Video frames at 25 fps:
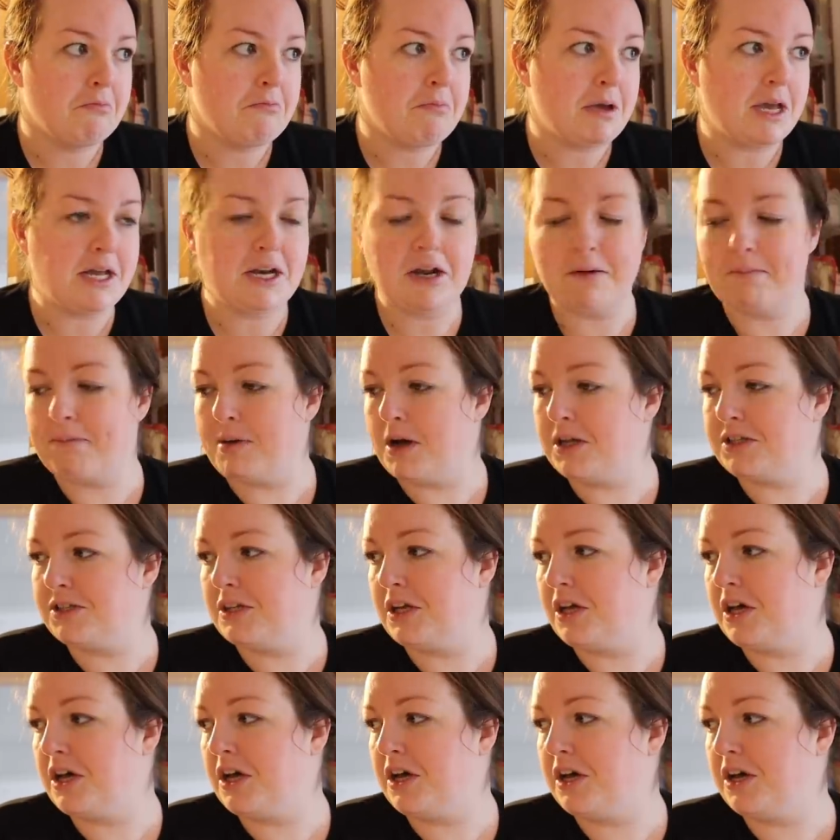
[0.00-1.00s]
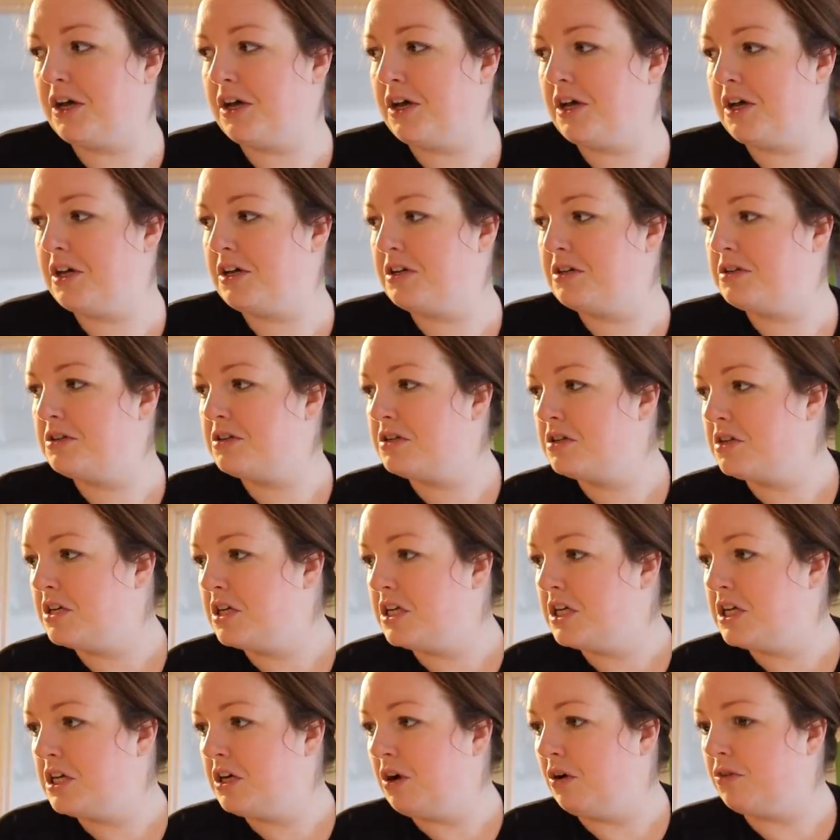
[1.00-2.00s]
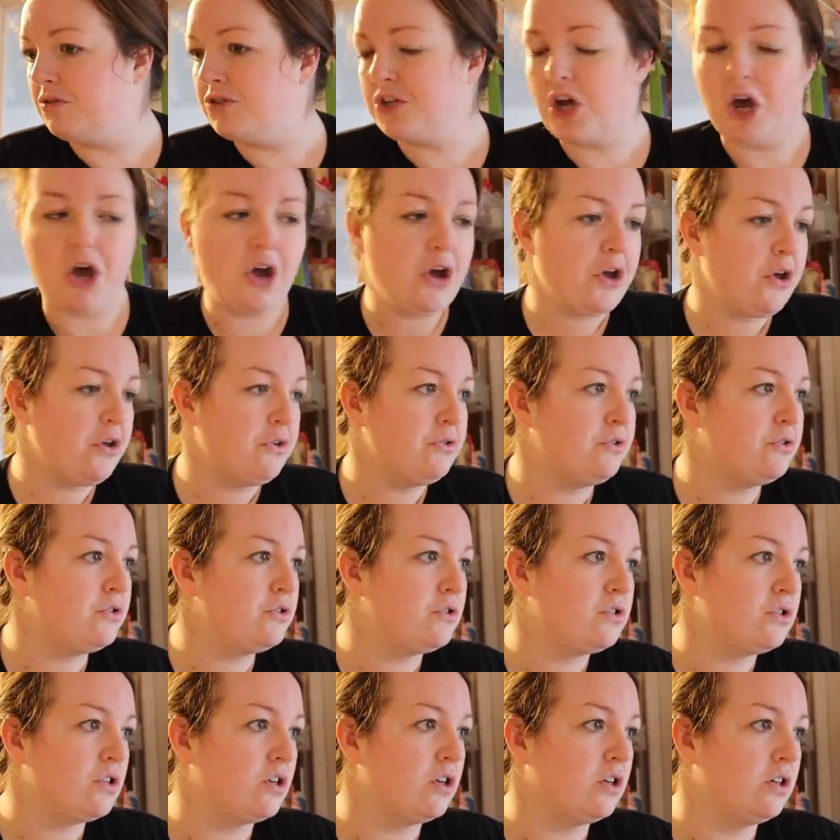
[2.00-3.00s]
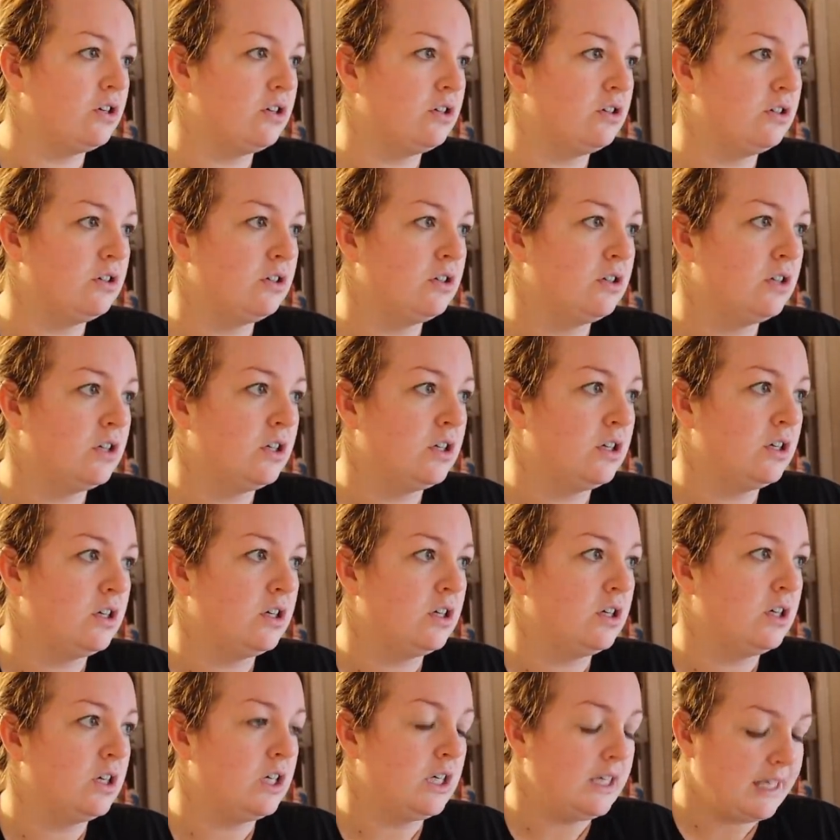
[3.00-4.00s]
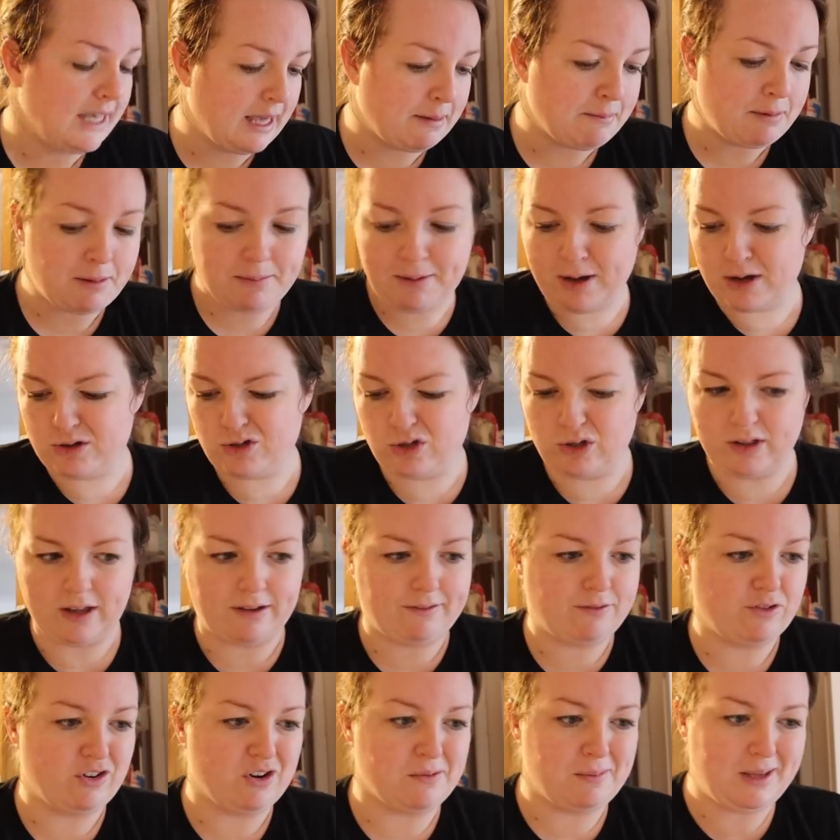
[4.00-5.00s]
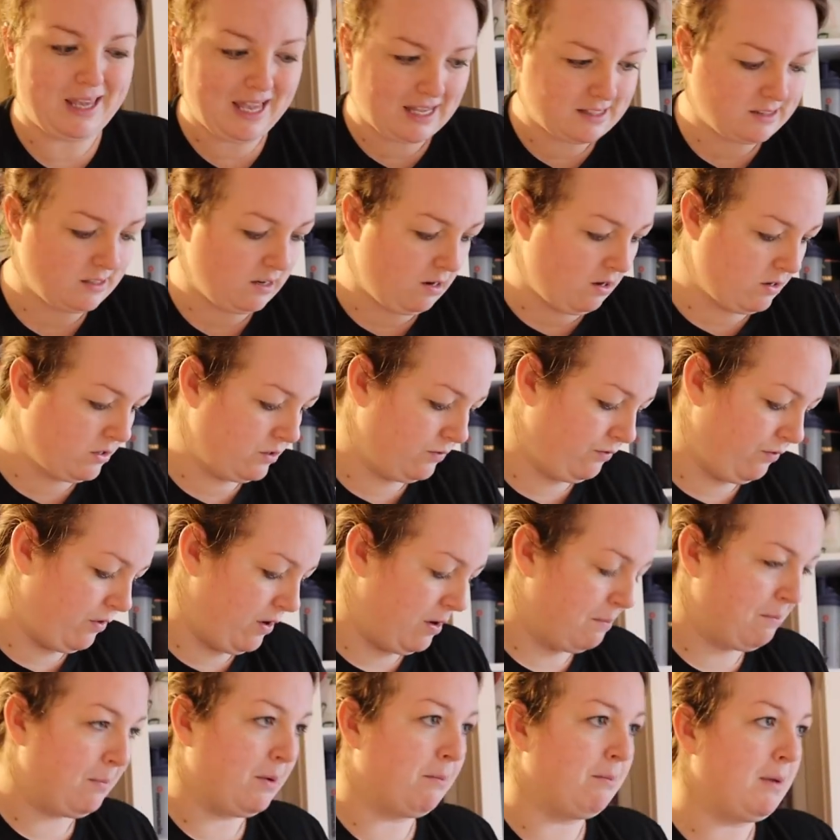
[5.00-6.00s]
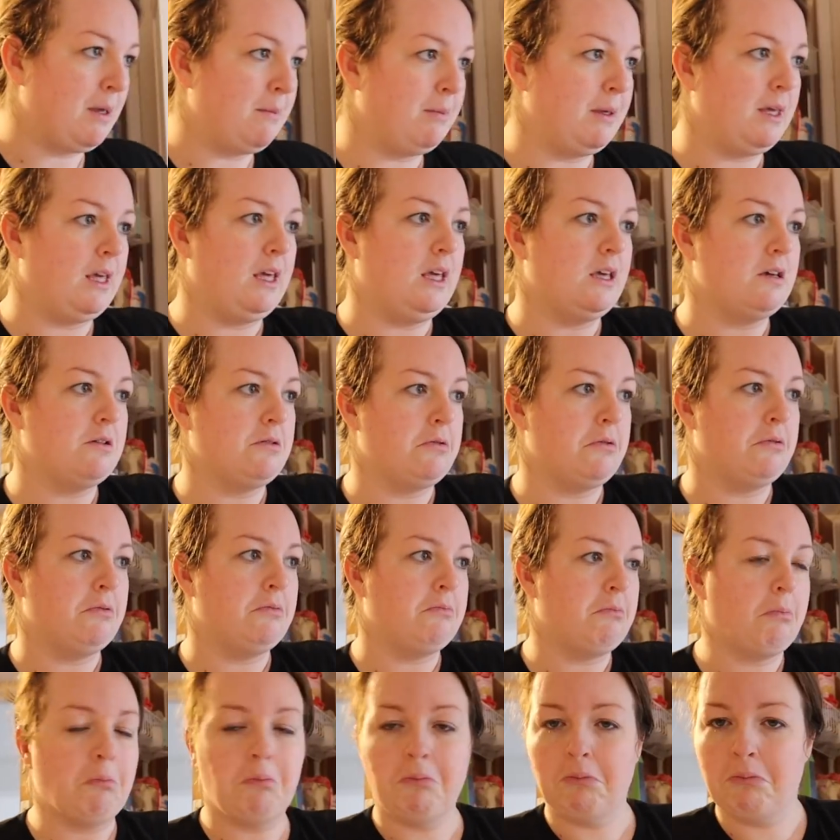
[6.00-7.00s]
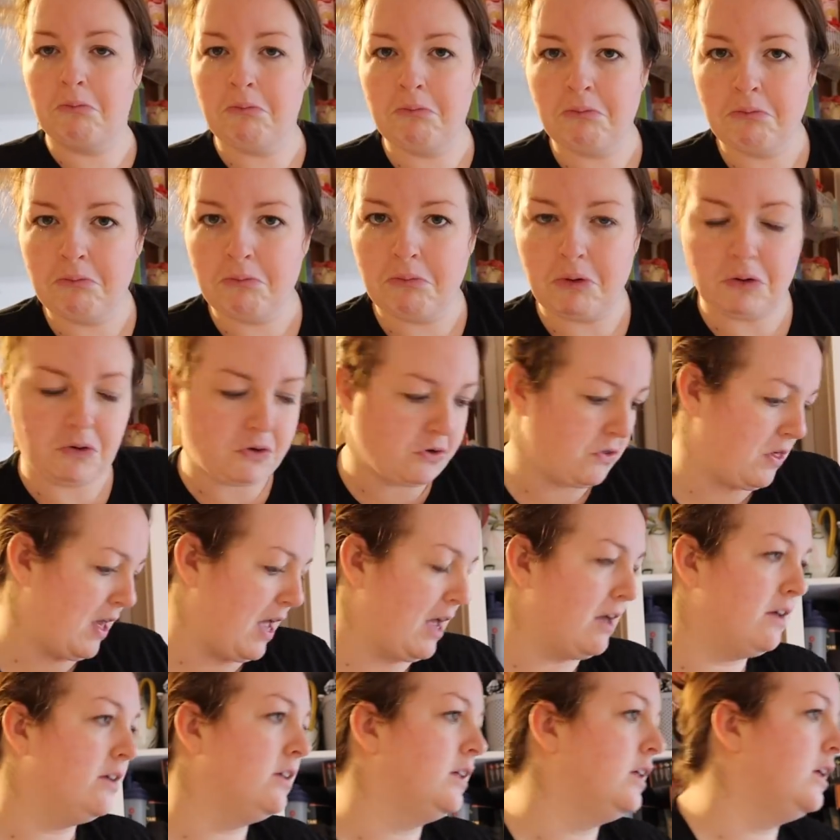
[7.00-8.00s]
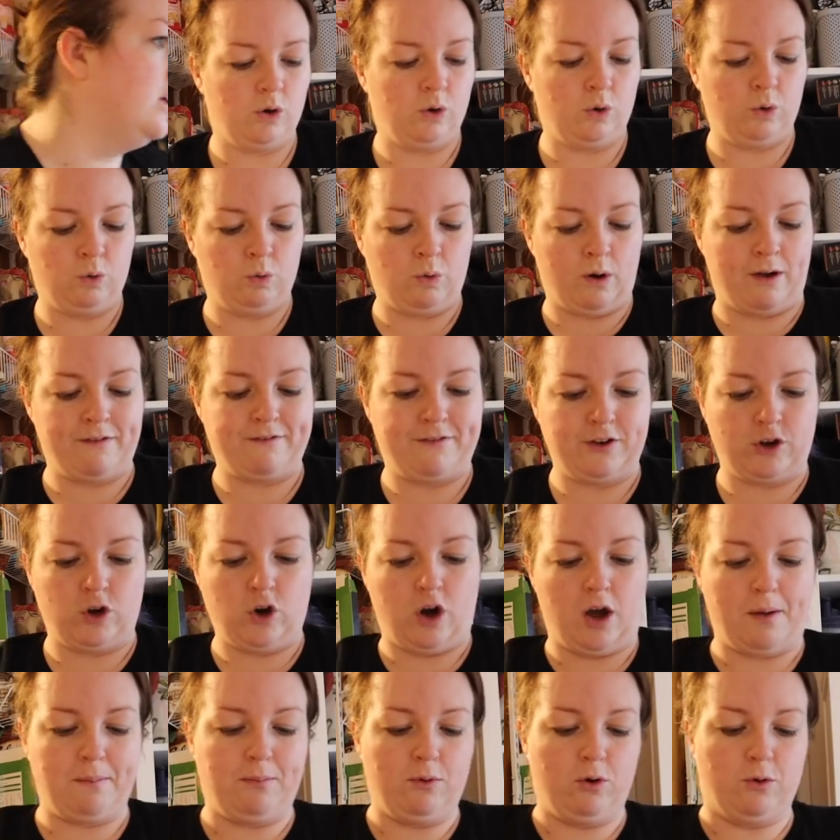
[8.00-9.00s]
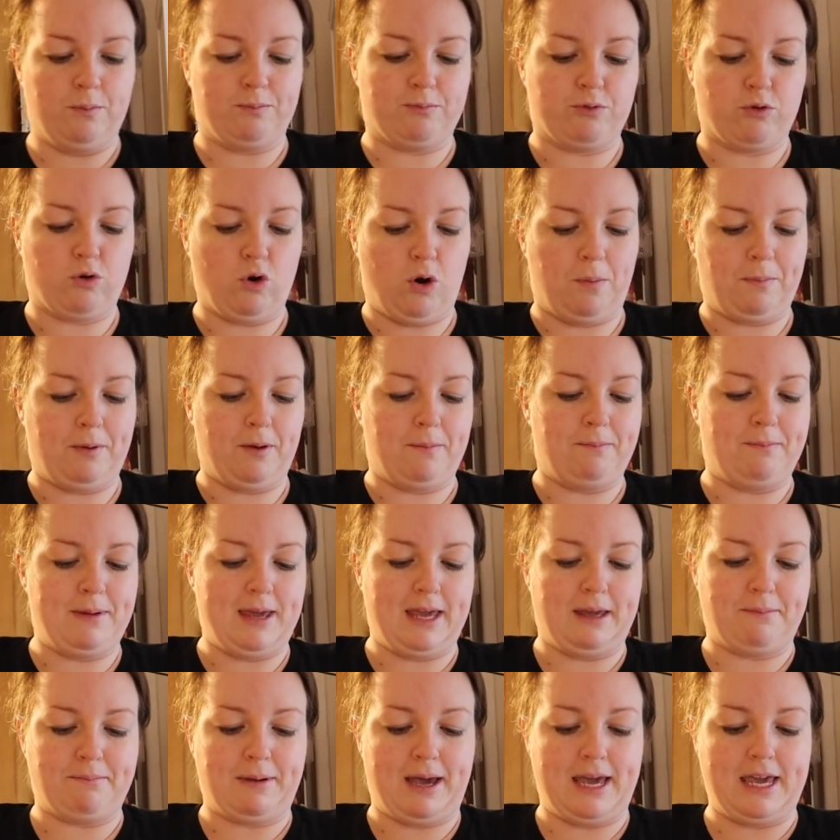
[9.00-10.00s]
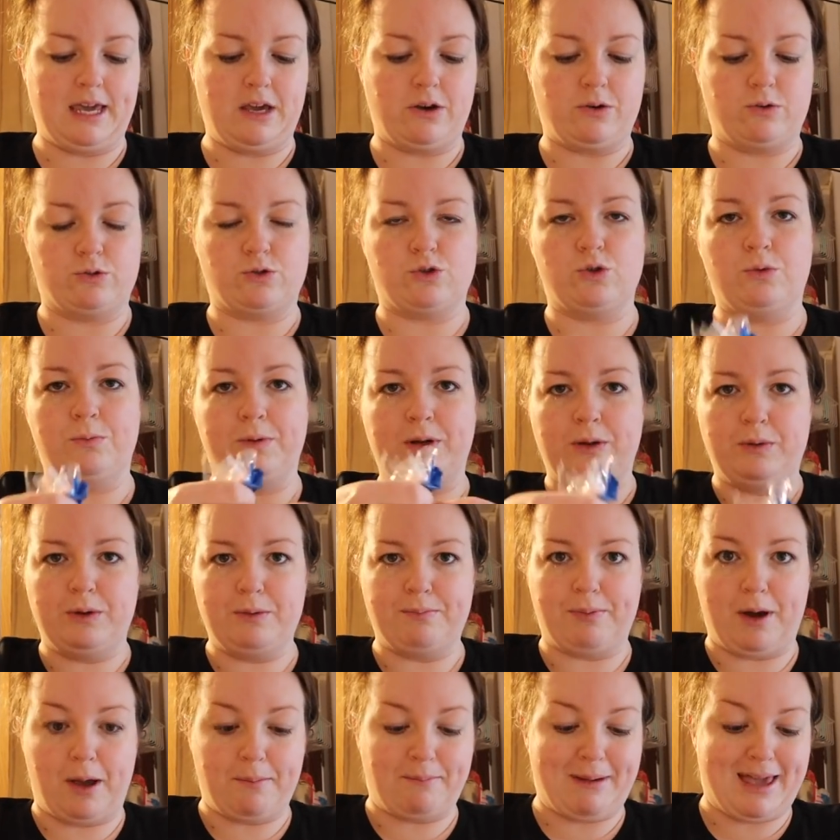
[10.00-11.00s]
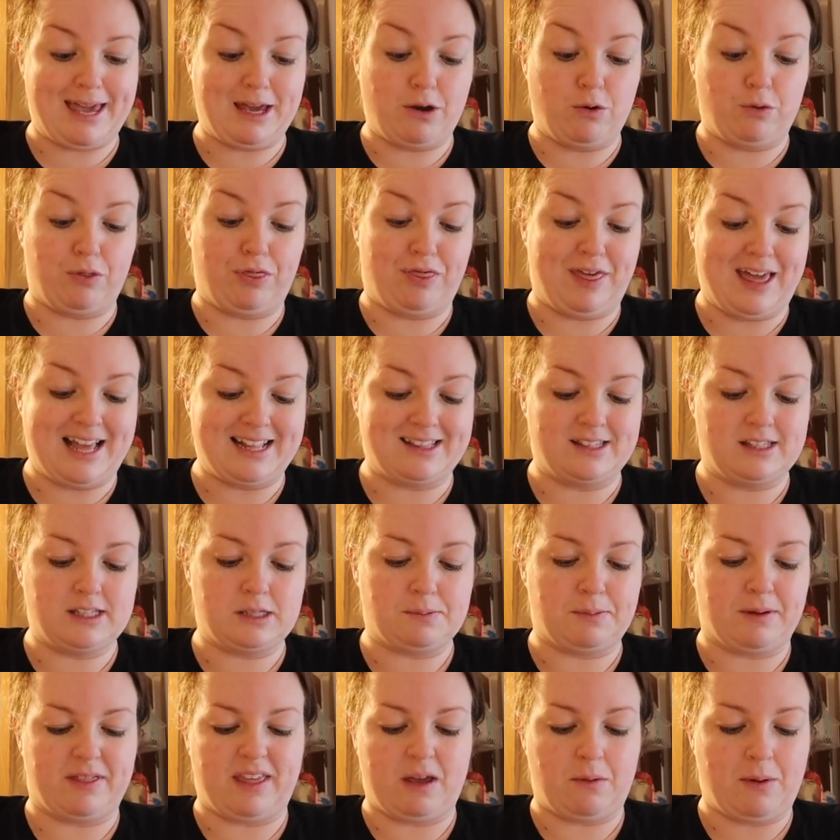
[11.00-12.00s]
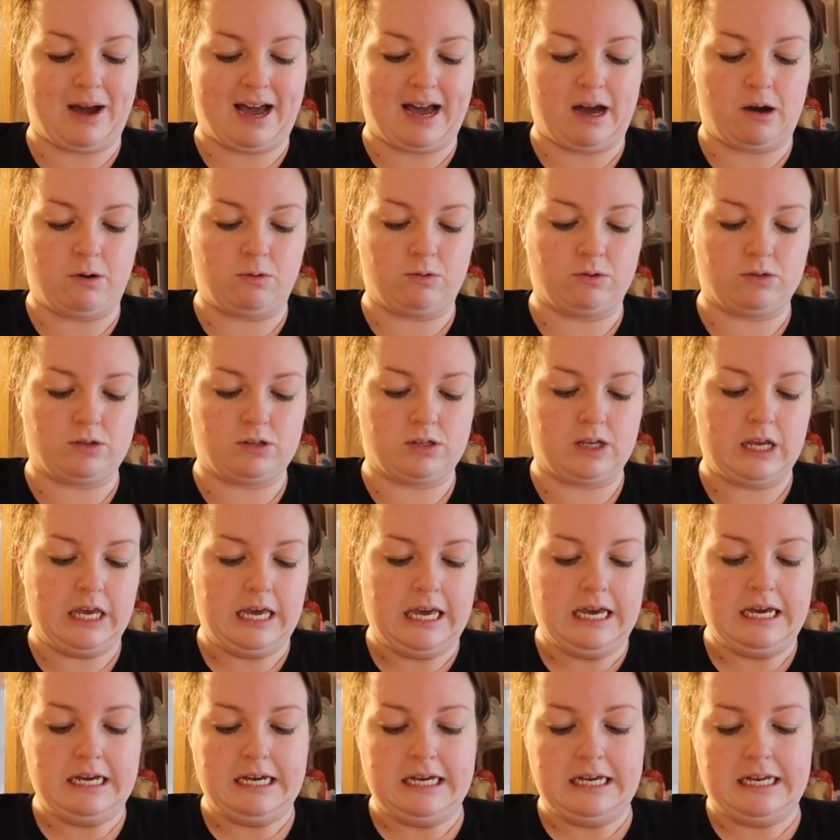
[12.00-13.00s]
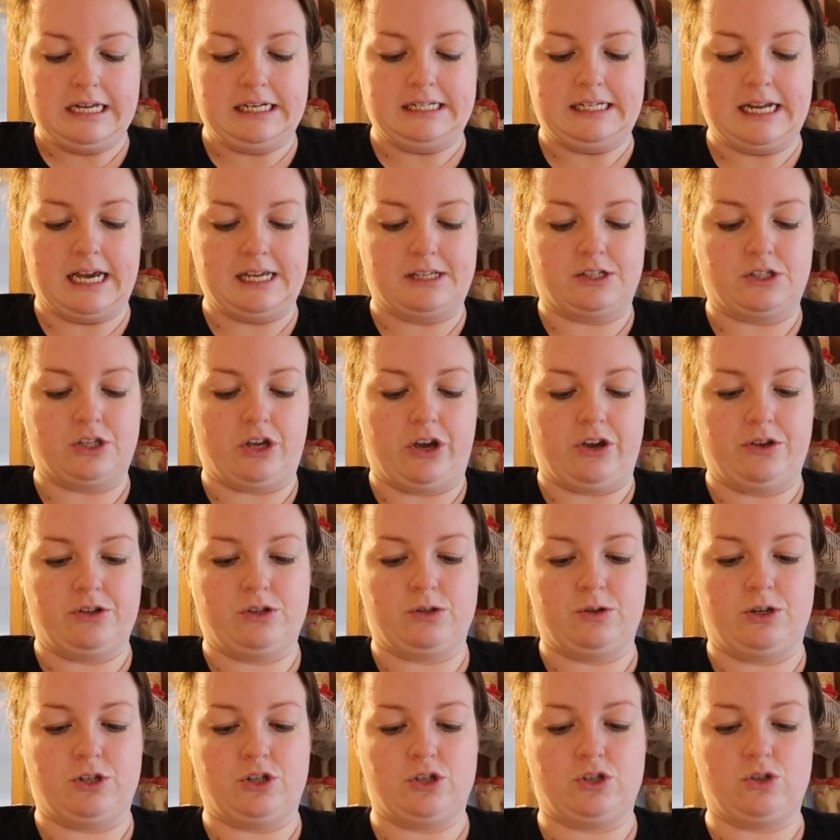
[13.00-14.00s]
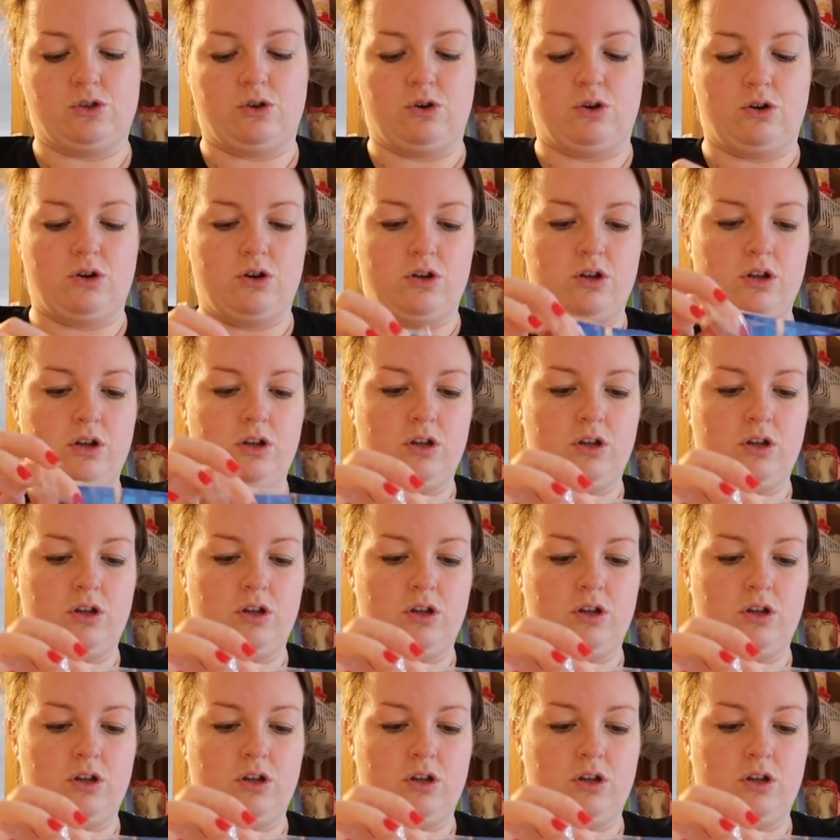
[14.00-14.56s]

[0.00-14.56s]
peanut butter and toast. Yeah maybe I'll do that for him. He hasn't asked for it but maybe we'll do that. Oh I forgot I bought proper big bagels. Normally we buy bagel thins but they were out in Tesco so I just got